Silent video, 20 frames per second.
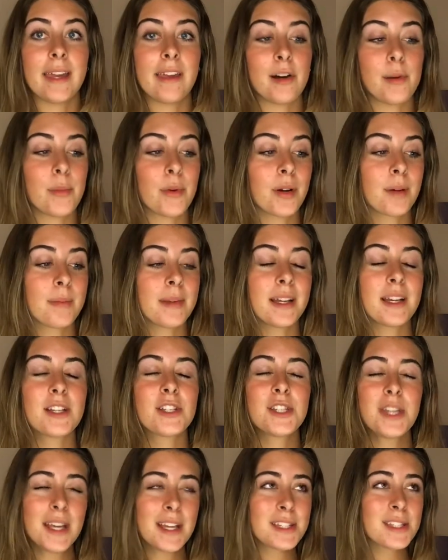Gilmore, because
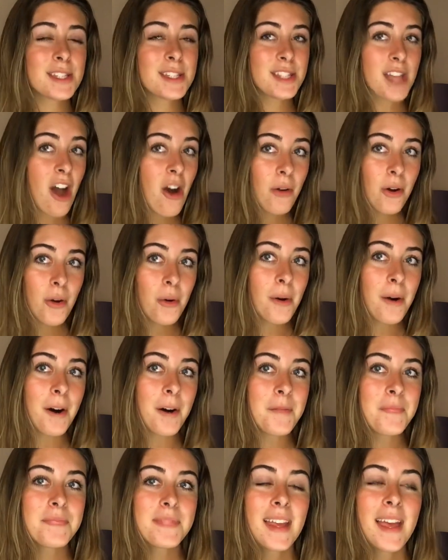she is so
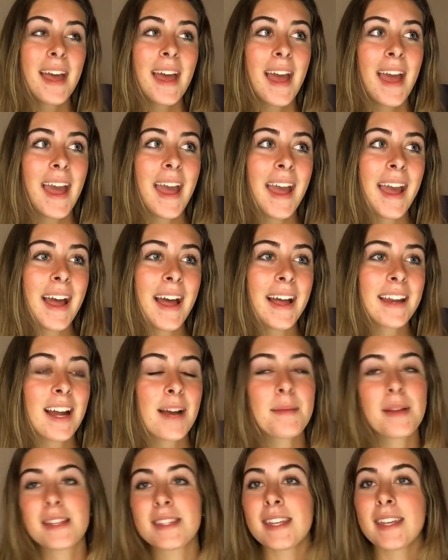cool. And
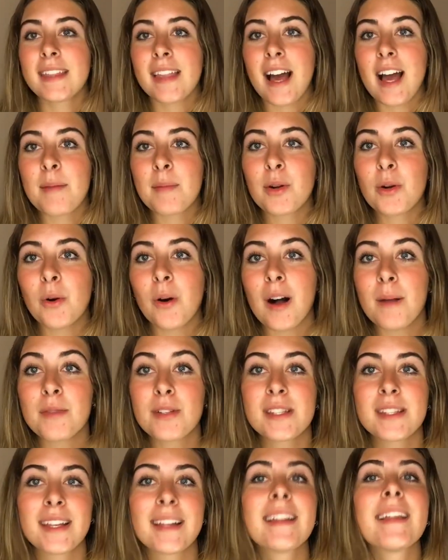I'm not saying that I'm cool. I'm
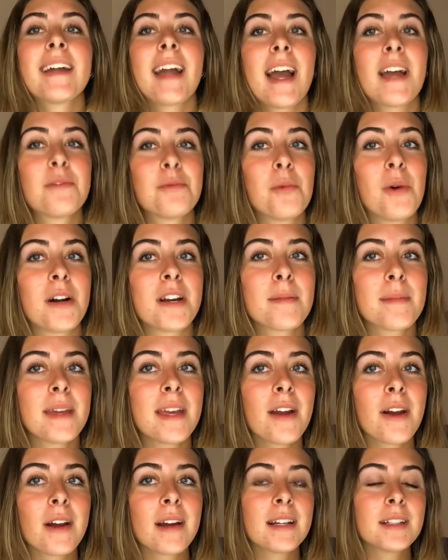just saying, like, I'd want to
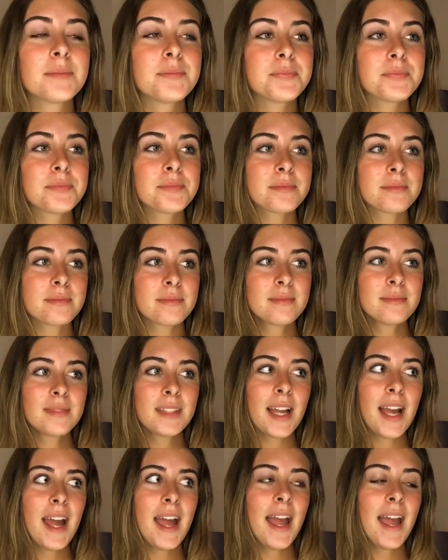be her.
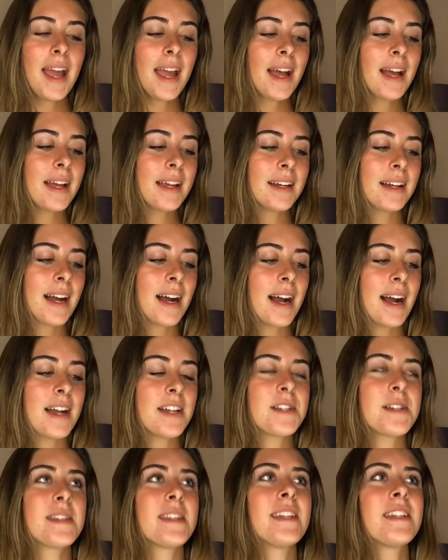And
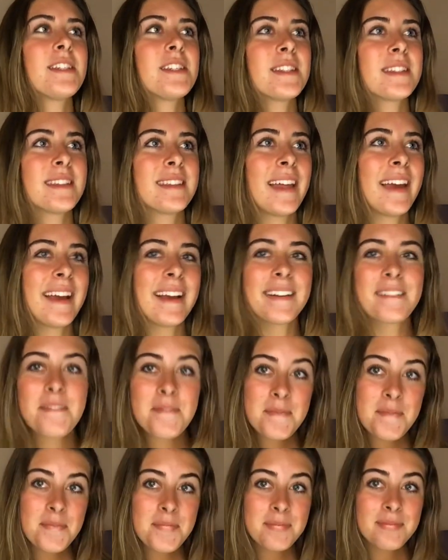I just think, like,
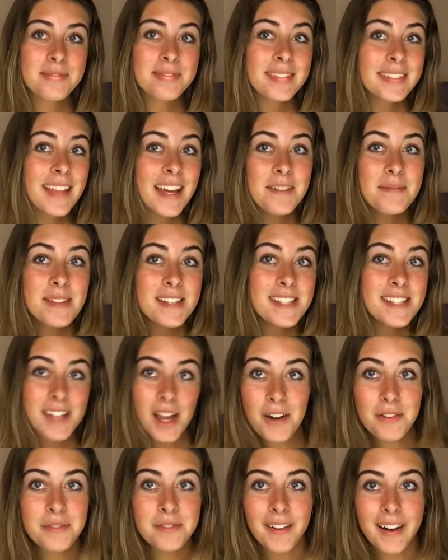that'd be
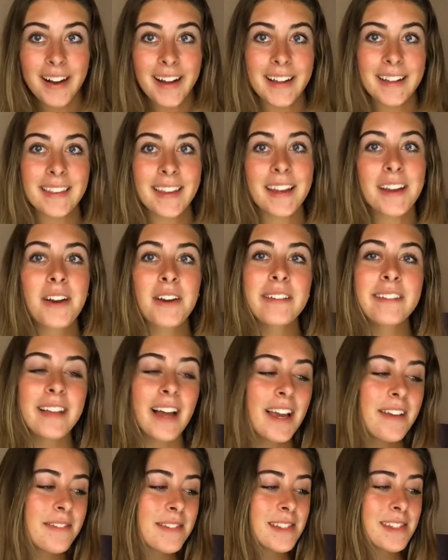so fun. Like, her
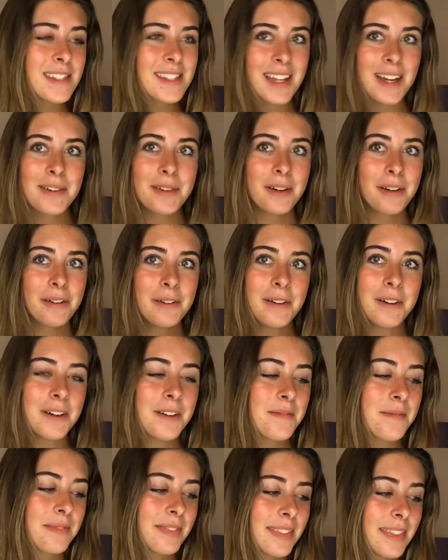life is so cool.